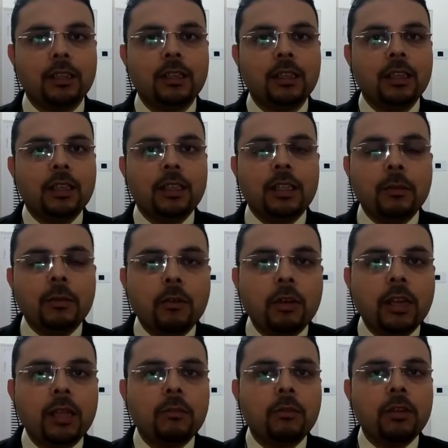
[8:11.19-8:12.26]
The more and more
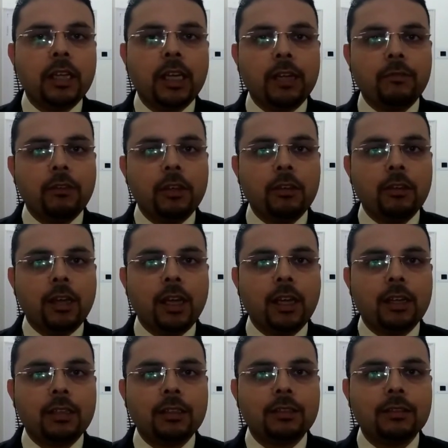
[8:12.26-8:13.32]
grateful you are,
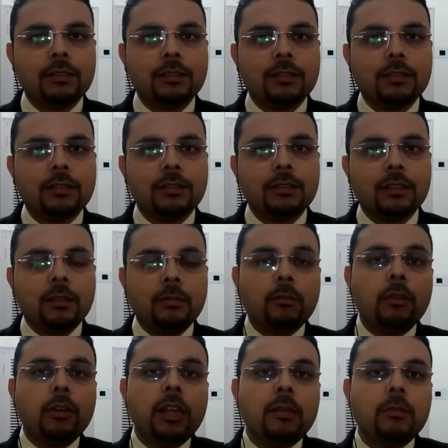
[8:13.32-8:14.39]
more and
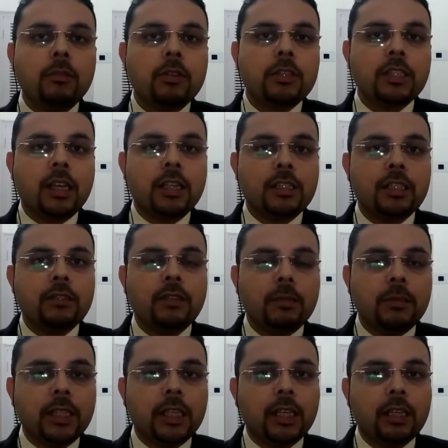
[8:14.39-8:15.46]
more chances will be
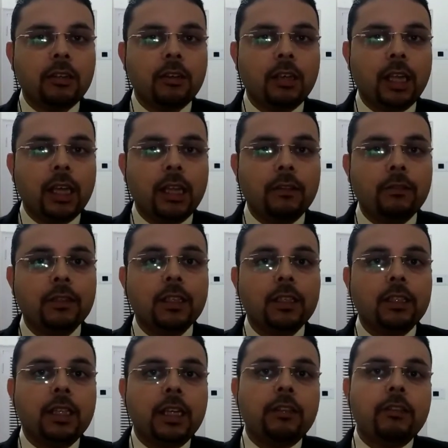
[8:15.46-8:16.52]
there in life that you
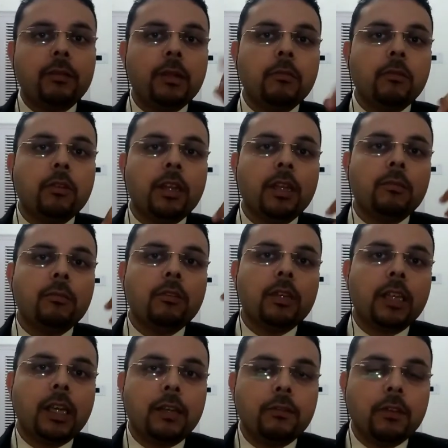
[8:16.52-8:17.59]
will be more and more
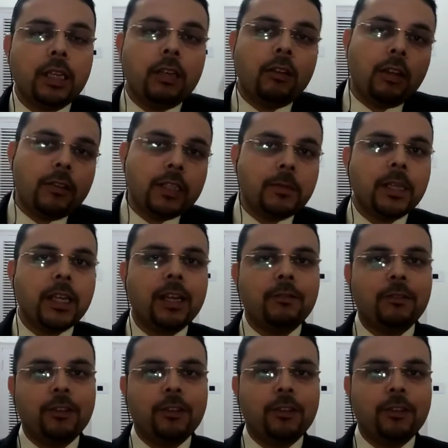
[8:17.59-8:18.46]
grateful, and always be grateful.